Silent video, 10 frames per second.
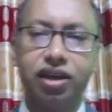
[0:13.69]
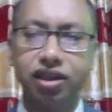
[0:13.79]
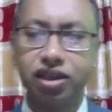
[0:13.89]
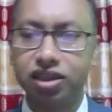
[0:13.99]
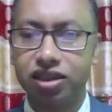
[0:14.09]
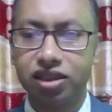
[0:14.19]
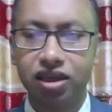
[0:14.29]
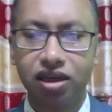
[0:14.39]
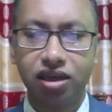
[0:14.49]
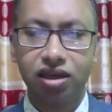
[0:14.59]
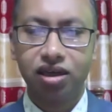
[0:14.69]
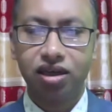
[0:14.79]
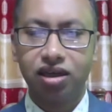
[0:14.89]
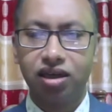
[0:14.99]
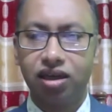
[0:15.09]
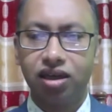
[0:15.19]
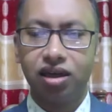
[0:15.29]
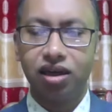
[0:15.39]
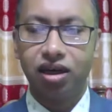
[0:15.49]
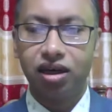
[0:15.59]
It is
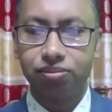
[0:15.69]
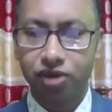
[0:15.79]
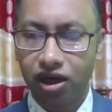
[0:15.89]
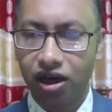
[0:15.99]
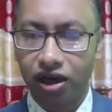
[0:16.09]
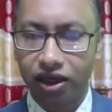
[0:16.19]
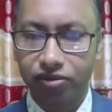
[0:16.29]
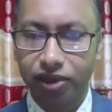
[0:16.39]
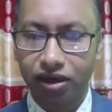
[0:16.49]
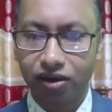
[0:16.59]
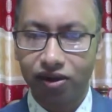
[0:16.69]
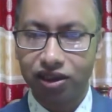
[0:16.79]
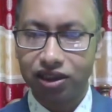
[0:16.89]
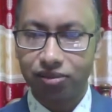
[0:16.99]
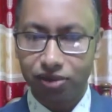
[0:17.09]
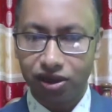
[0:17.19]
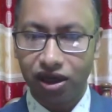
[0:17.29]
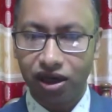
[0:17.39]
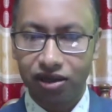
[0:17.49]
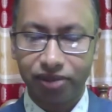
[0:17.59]
a prologue. You may call it a
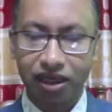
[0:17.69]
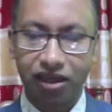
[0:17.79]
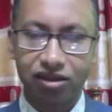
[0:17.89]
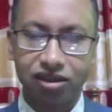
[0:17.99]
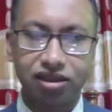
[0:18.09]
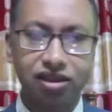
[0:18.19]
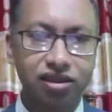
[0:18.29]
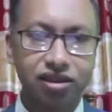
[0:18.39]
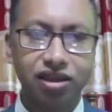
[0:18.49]
prologue because